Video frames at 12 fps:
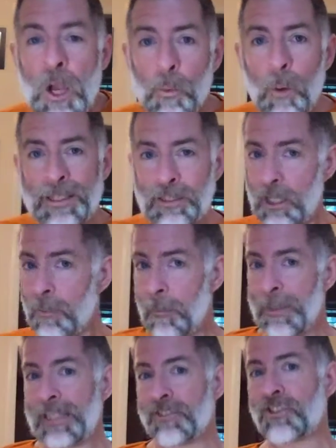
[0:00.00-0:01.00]
When we talk about
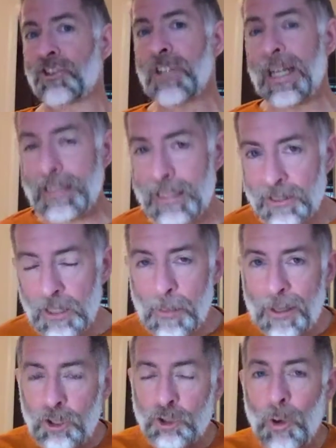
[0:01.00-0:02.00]
being sent, it's about